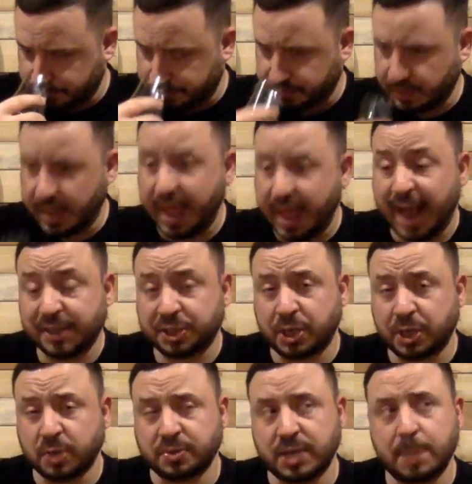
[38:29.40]
Yeah, as you
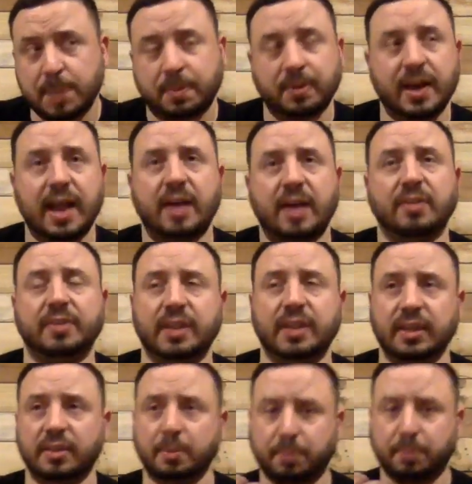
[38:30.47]
go deeper now,
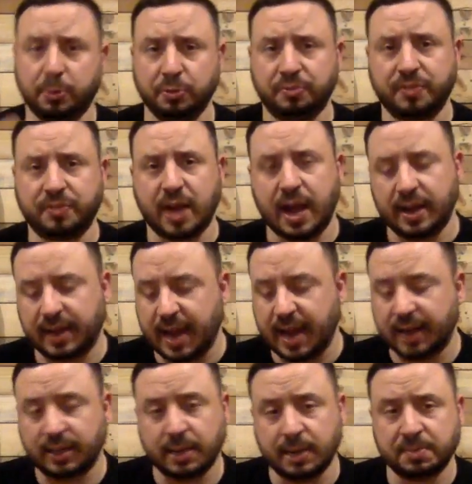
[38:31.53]
the, the proof kind
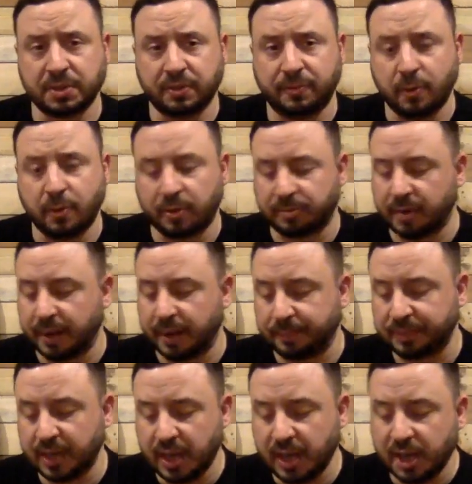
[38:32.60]
of comes to the
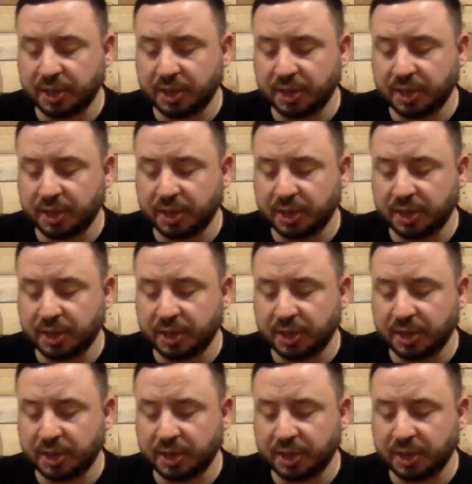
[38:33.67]
forefront.